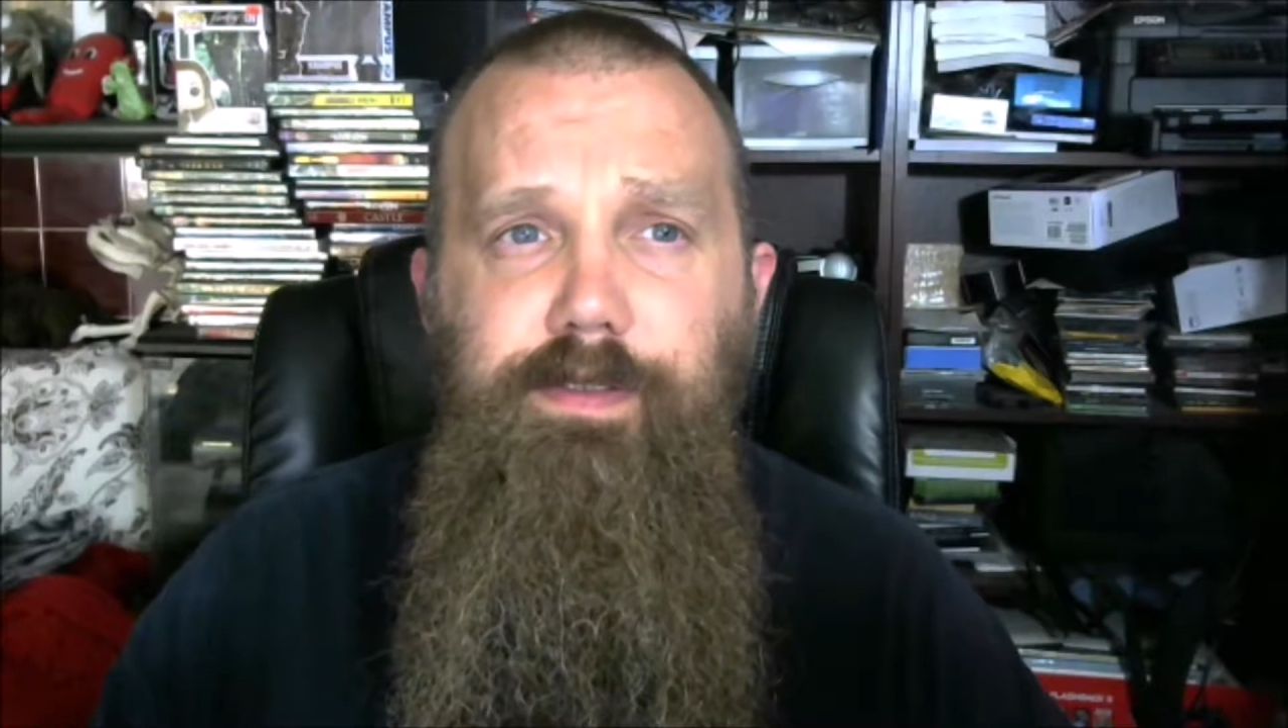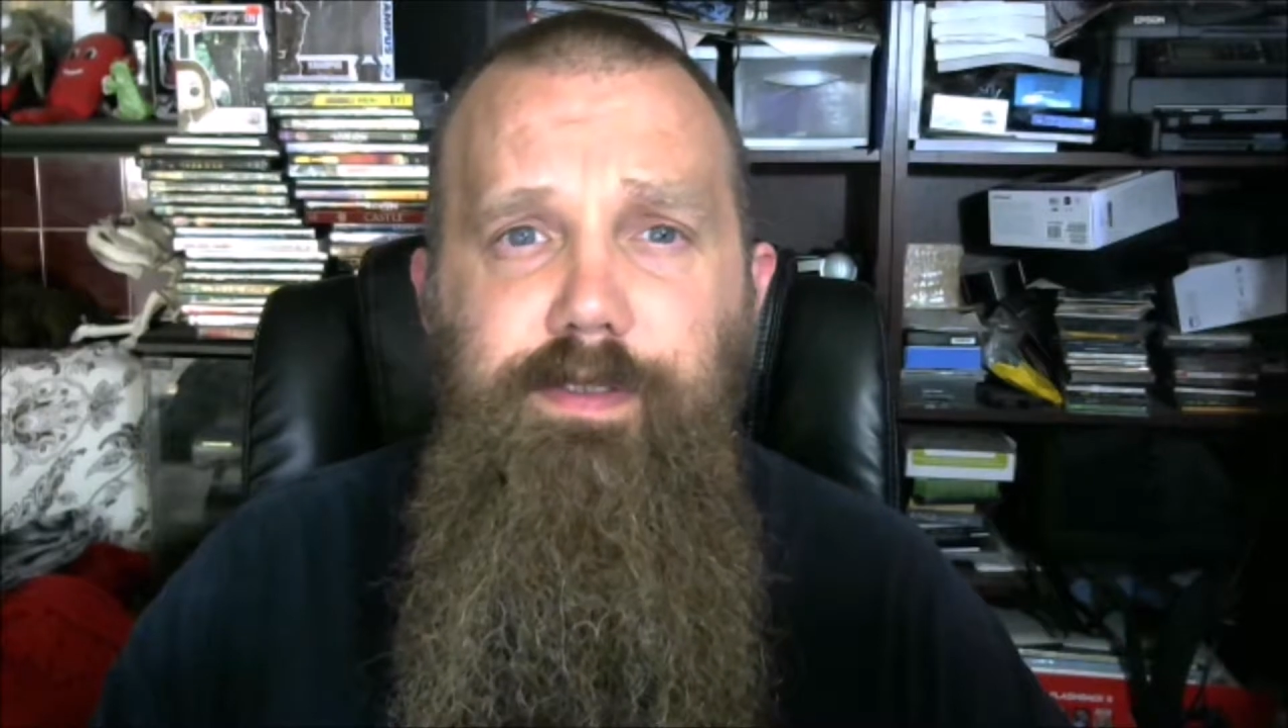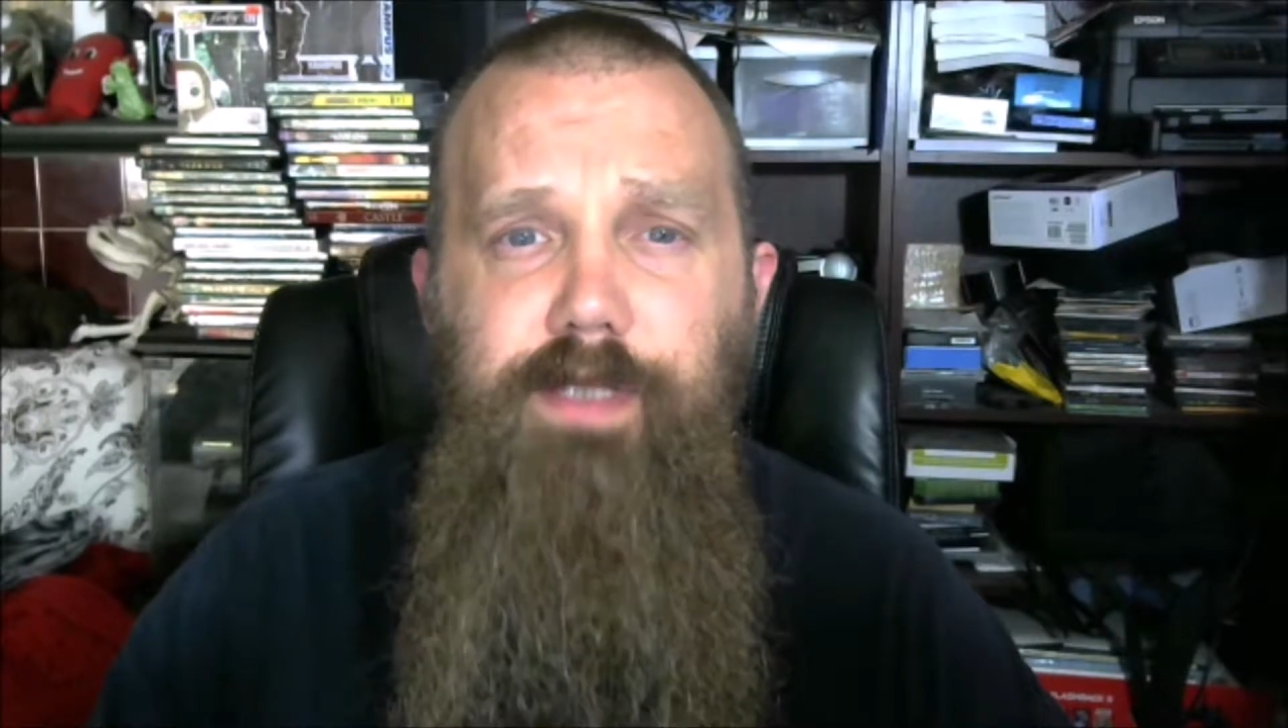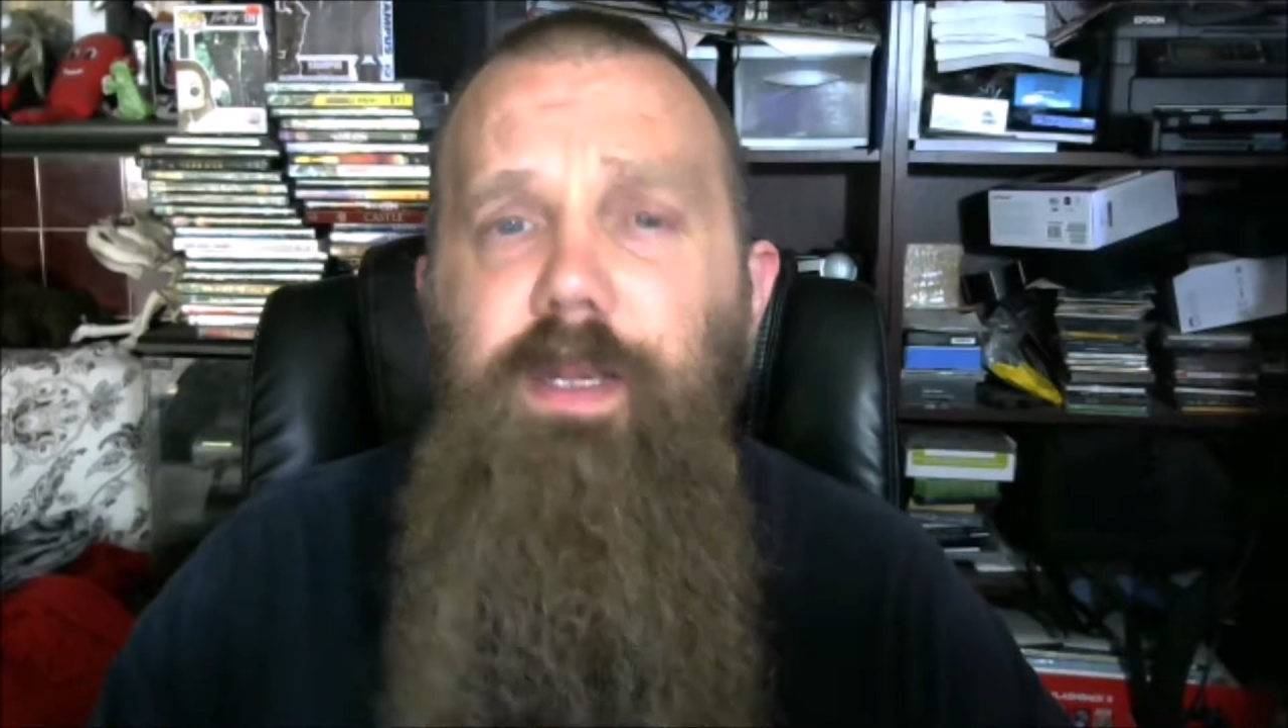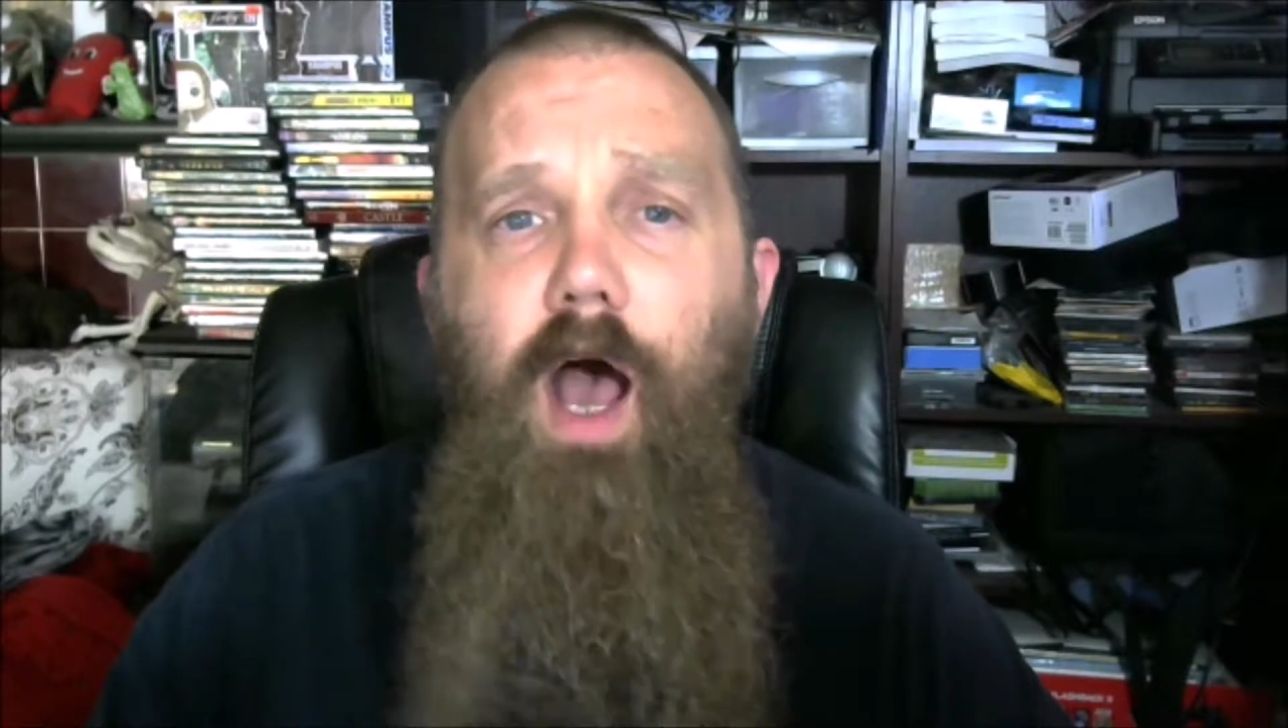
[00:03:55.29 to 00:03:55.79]

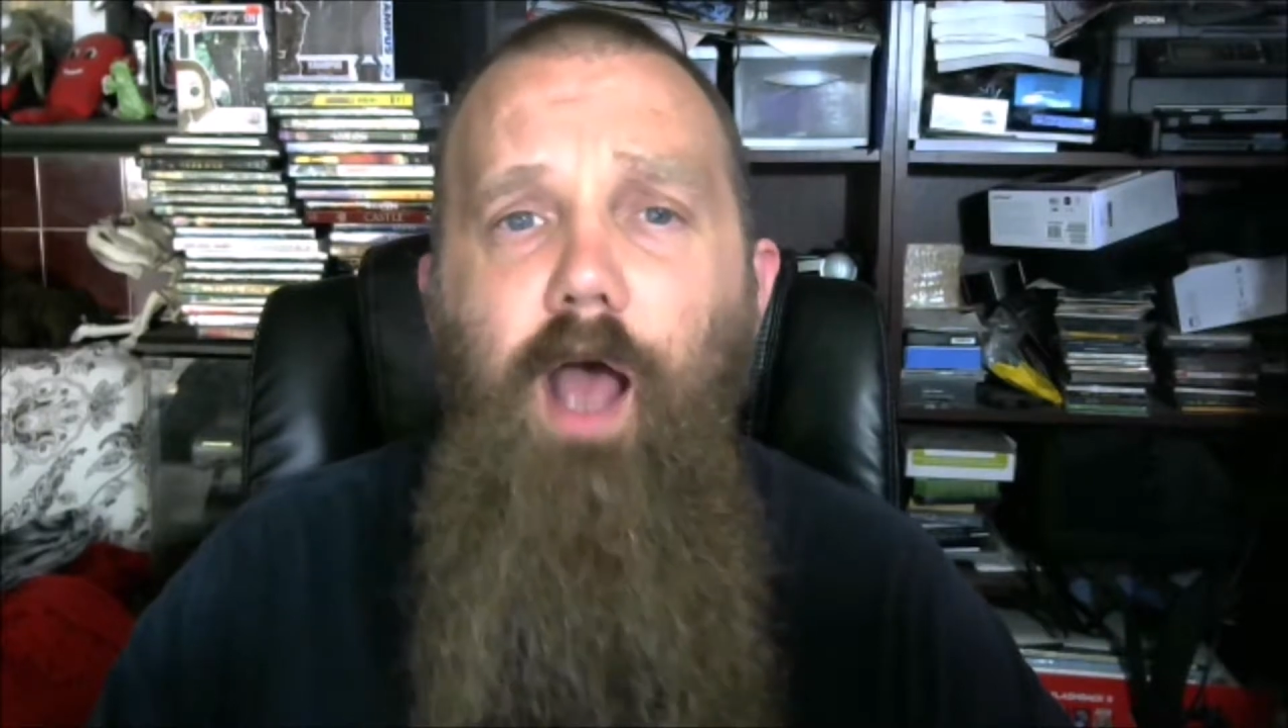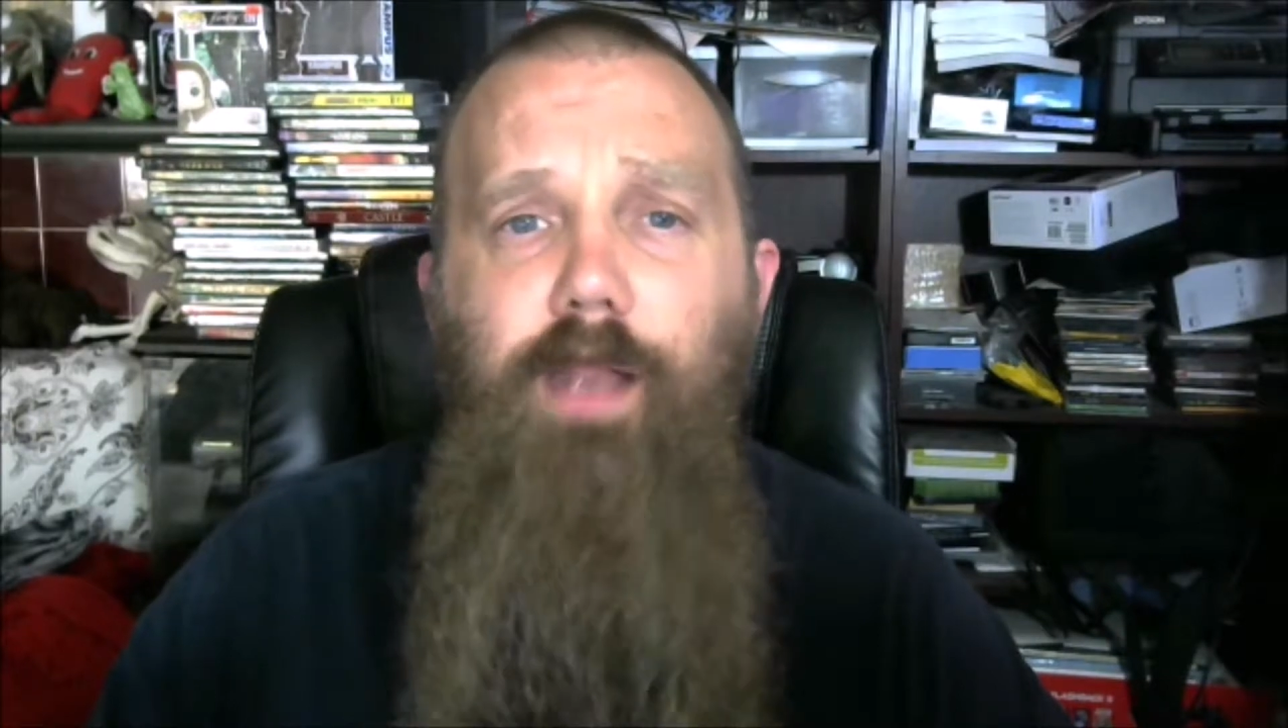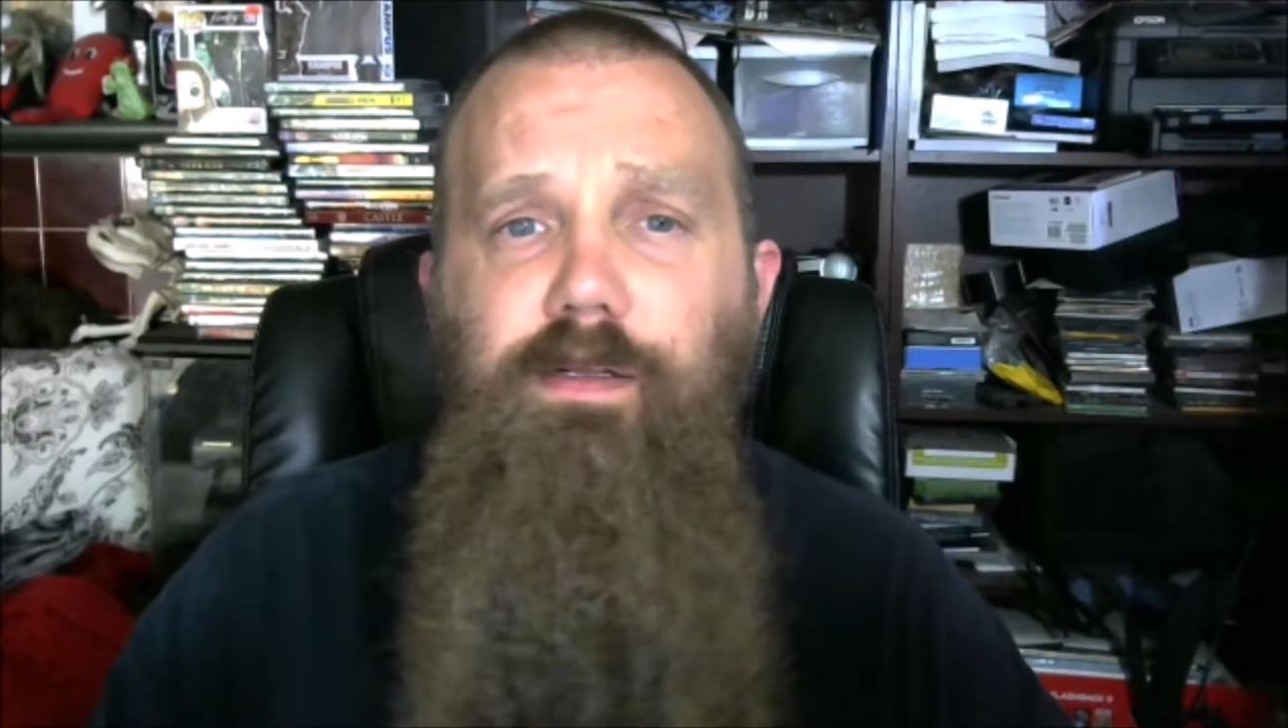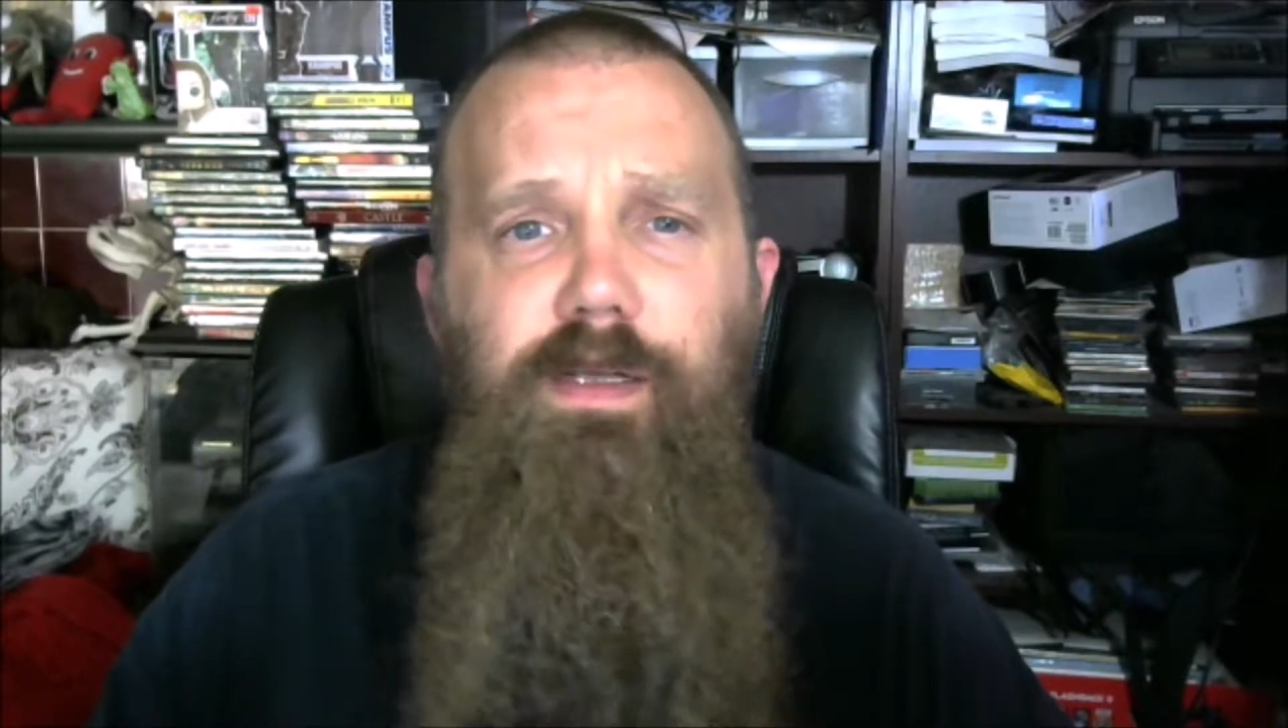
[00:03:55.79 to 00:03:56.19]
did not